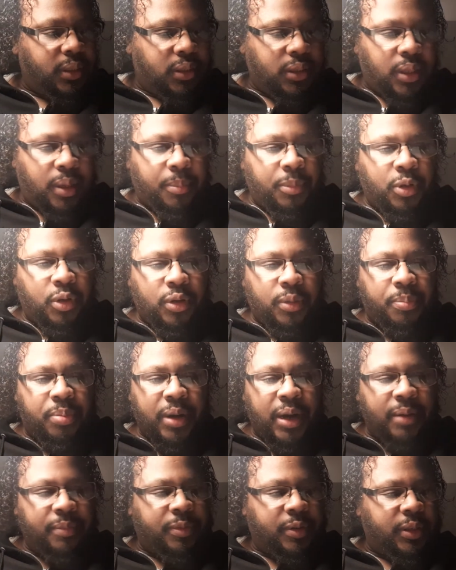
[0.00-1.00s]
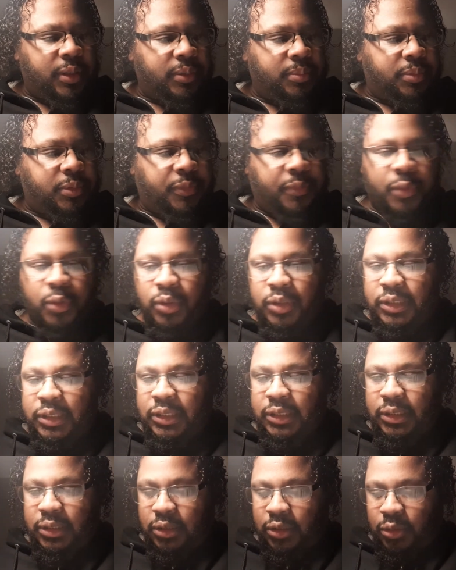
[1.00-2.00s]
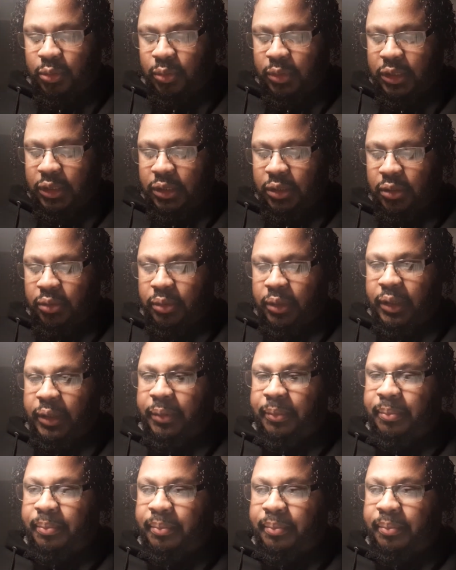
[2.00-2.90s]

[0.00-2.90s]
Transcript: gonna go to Proverbs 14:23.